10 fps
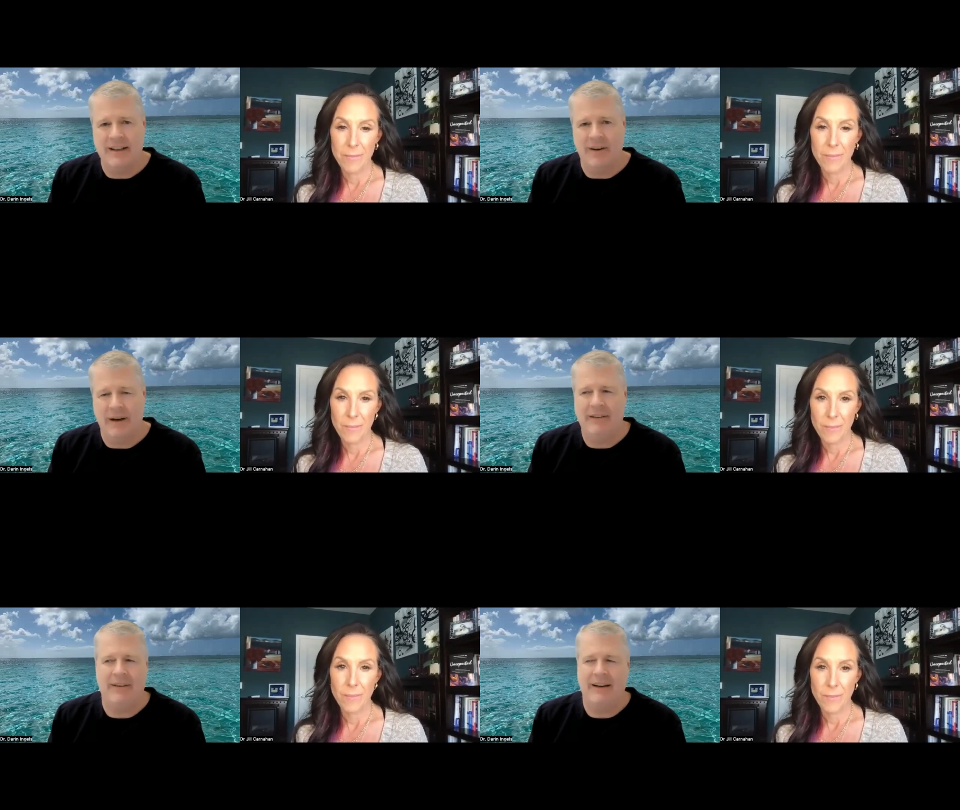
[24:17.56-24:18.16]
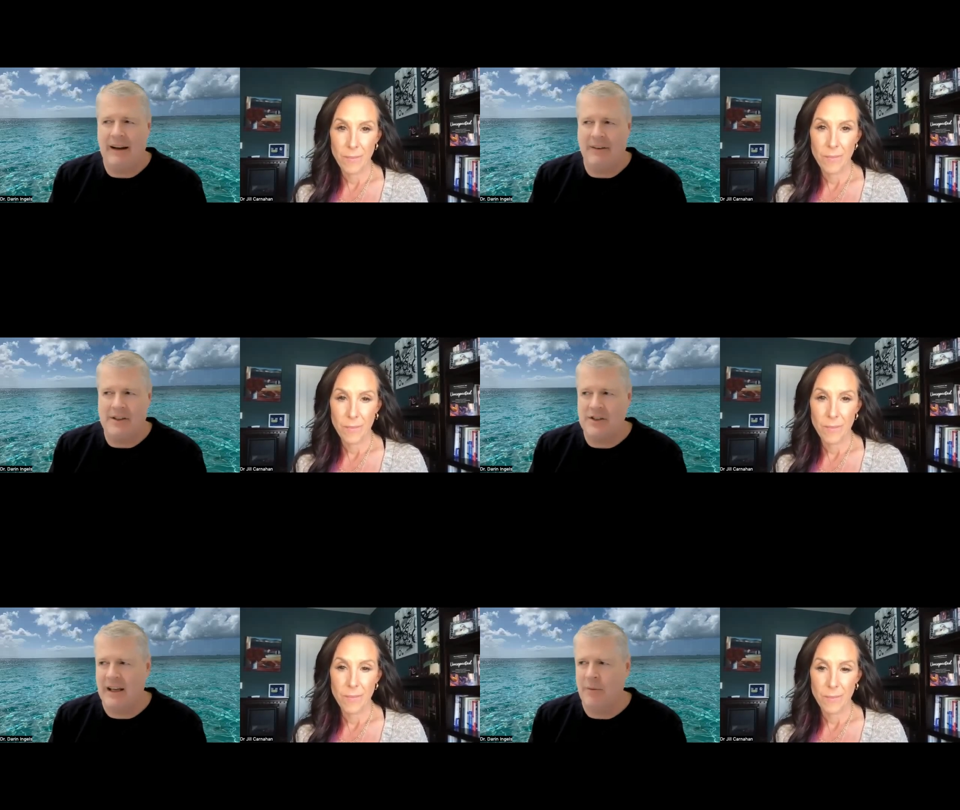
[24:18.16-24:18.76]
Speaker 1: you know i've had
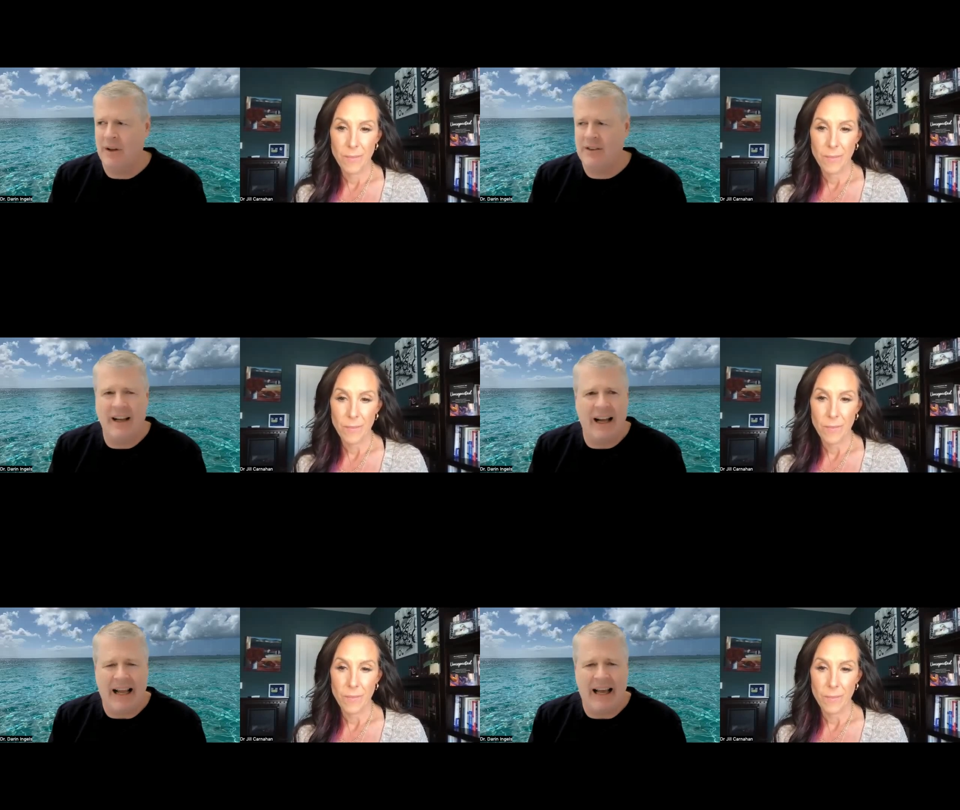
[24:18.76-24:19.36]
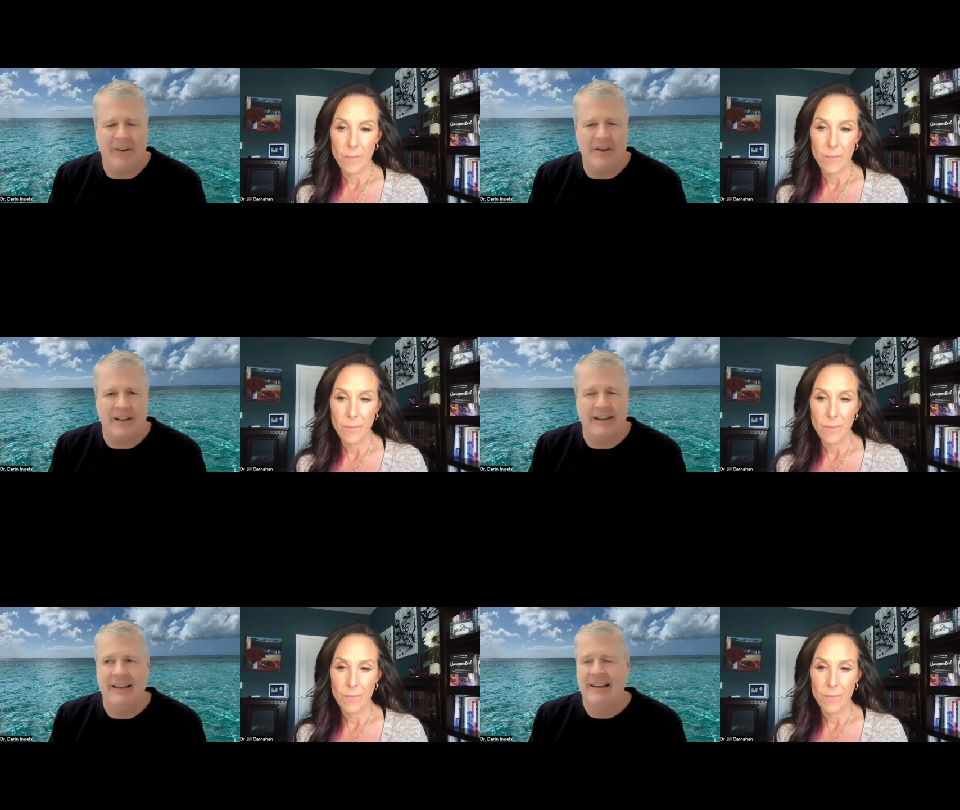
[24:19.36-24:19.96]
allergies say well it's not
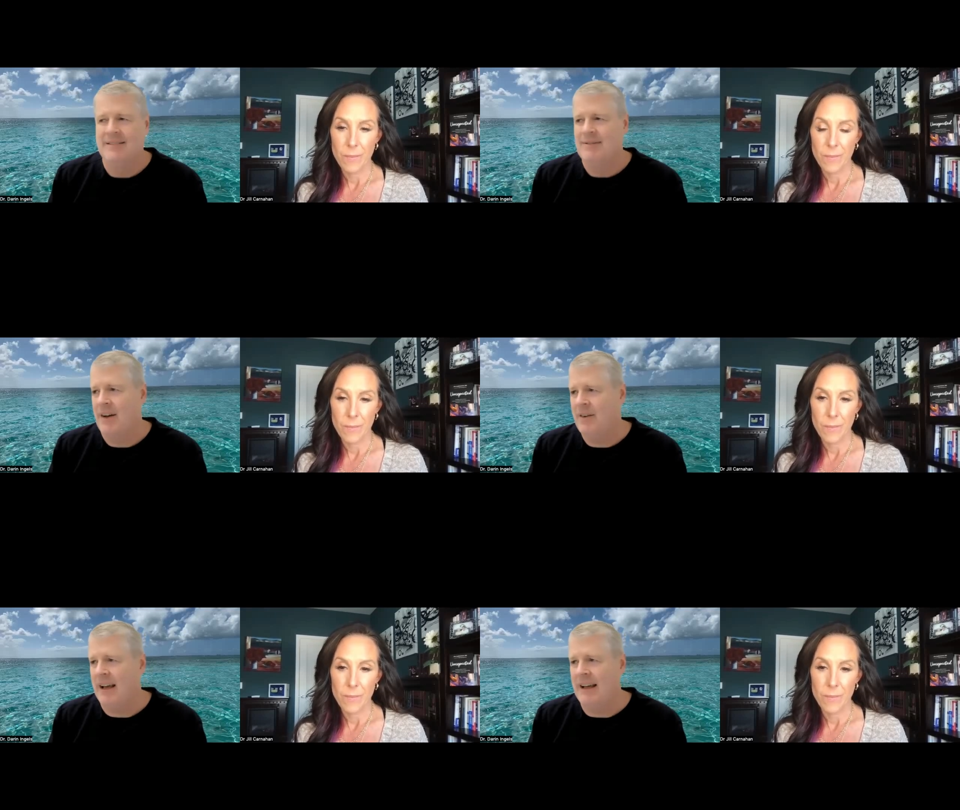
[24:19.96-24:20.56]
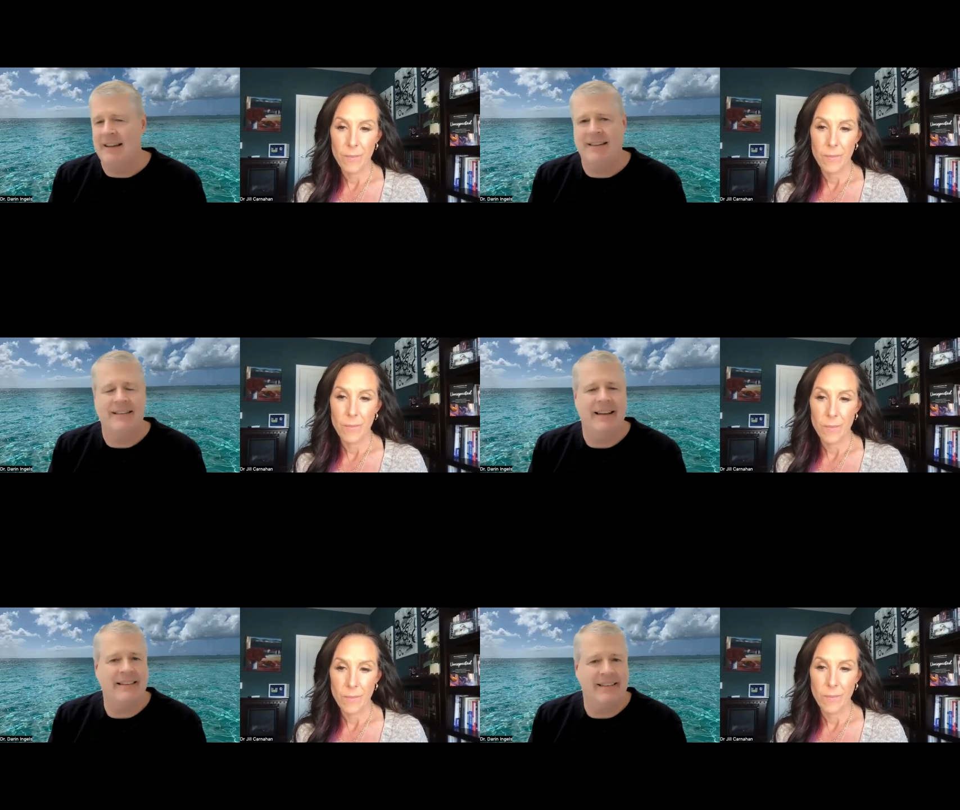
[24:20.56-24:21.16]
allergy okay it's a
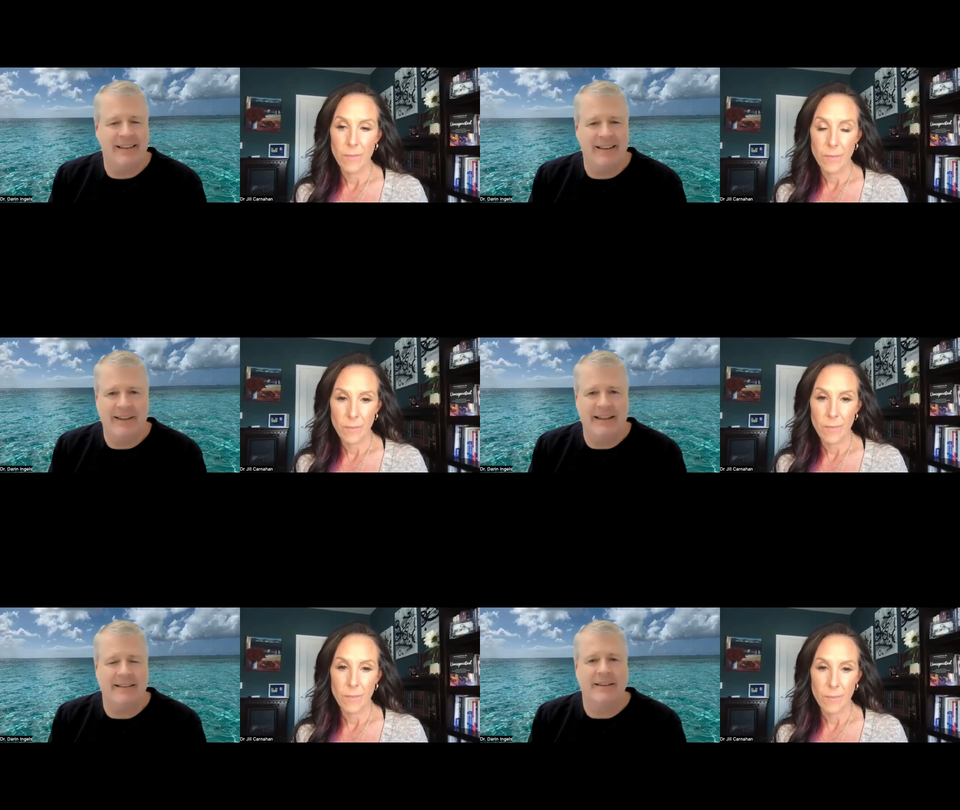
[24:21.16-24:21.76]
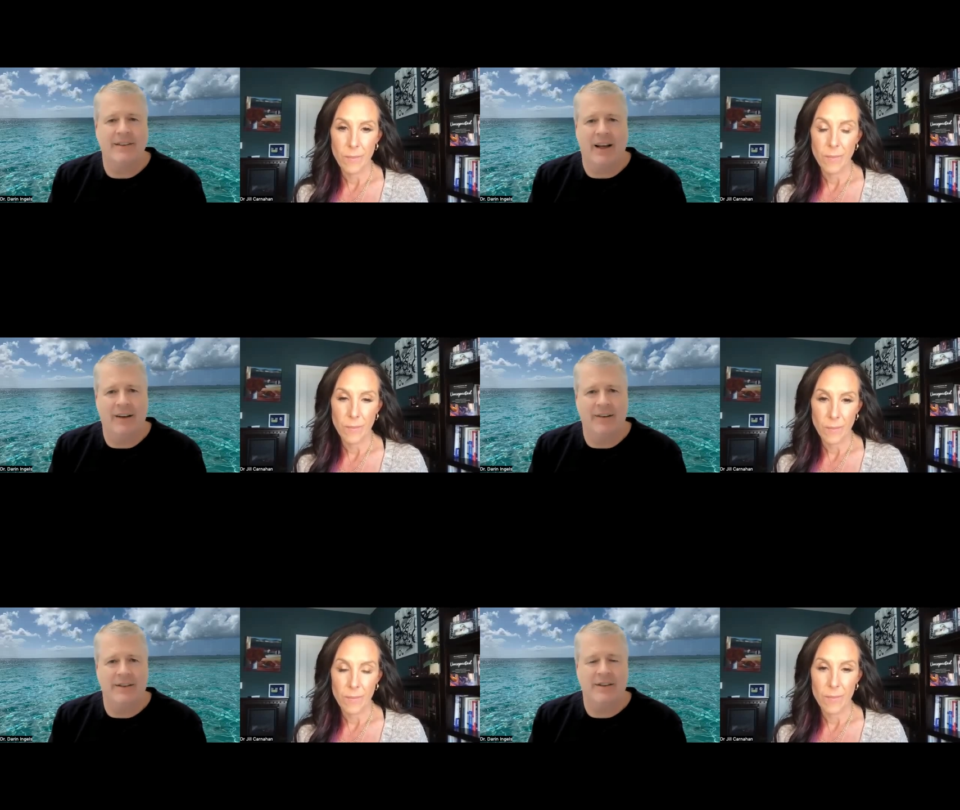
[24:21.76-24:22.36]
sensitivity it's an
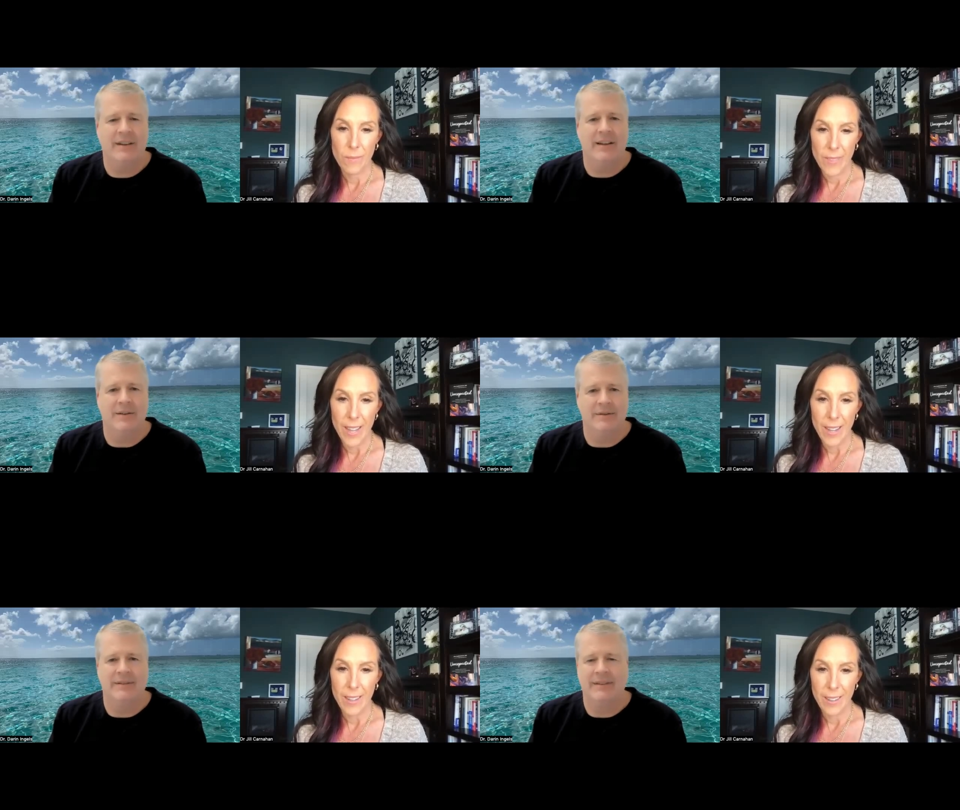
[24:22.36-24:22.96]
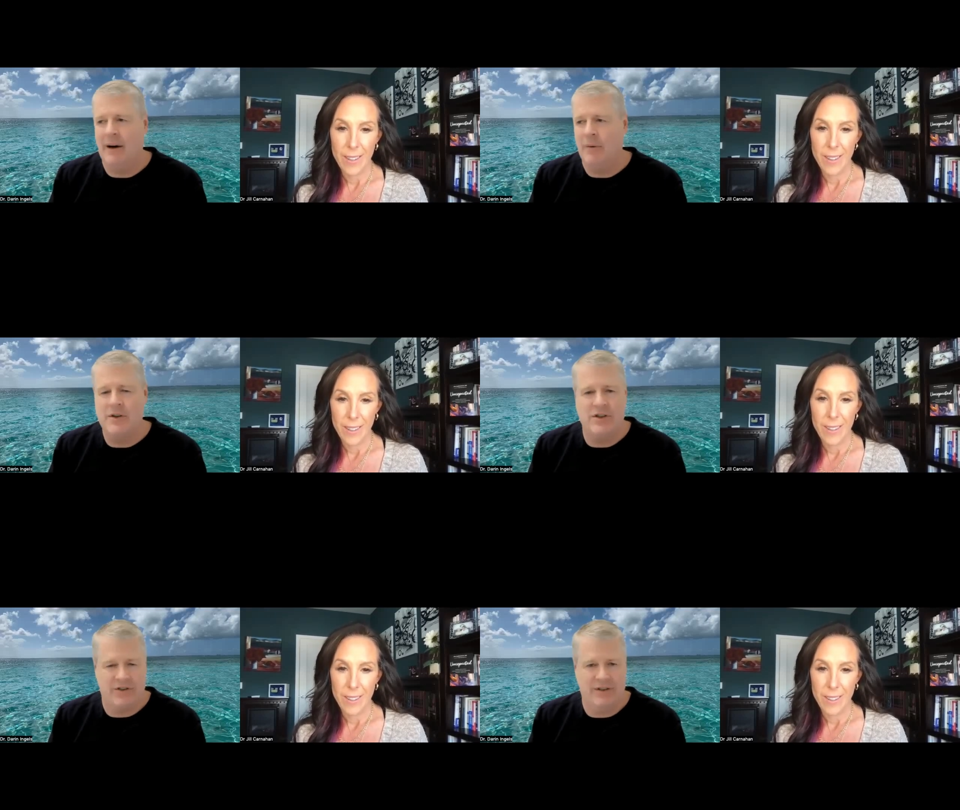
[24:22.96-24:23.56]
intolerance you know now we're
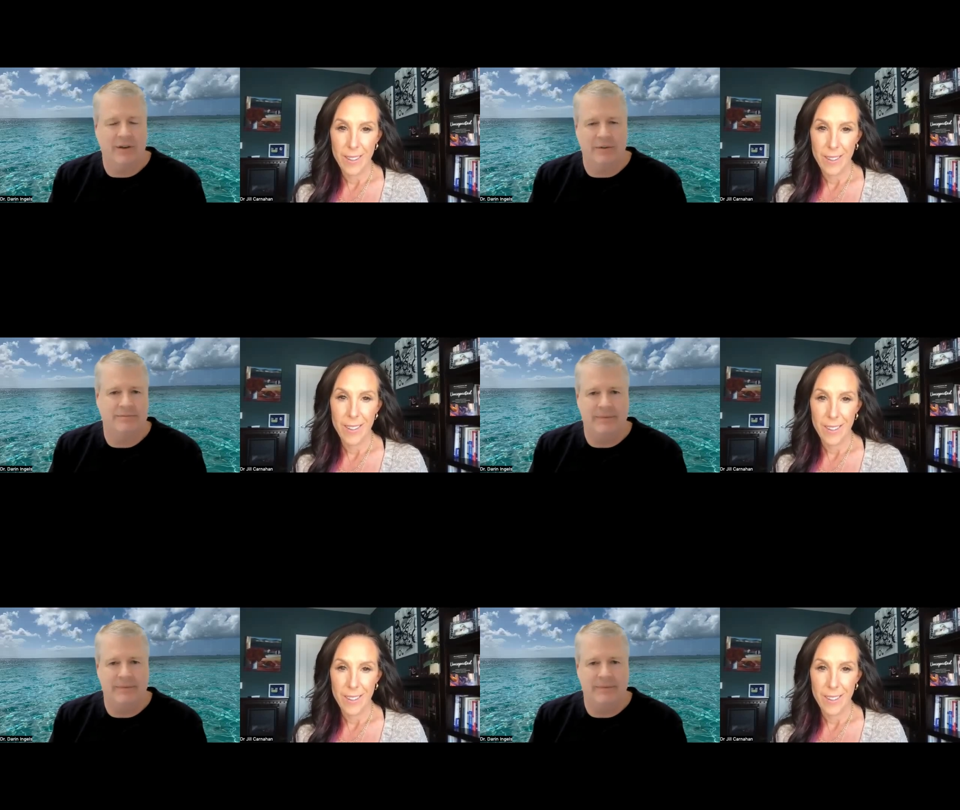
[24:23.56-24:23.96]
just you know